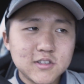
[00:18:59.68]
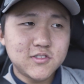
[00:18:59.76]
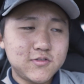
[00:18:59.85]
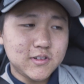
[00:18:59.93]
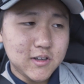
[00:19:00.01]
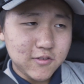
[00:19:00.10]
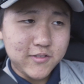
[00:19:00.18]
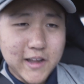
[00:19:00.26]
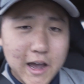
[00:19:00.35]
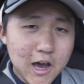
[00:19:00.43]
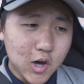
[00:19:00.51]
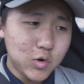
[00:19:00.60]
as of
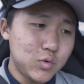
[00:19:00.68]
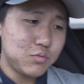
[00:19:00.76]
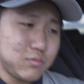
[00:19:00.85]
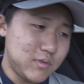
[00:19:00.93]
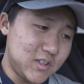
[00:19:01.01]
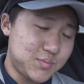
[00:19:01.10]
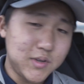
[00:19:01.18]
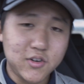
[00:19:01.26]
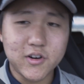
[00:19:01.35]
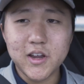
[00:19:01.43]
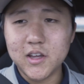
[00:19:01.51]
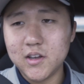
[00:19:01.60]
now, it's been
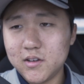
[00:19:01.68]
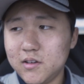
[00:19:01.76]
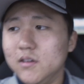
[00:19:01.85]
great.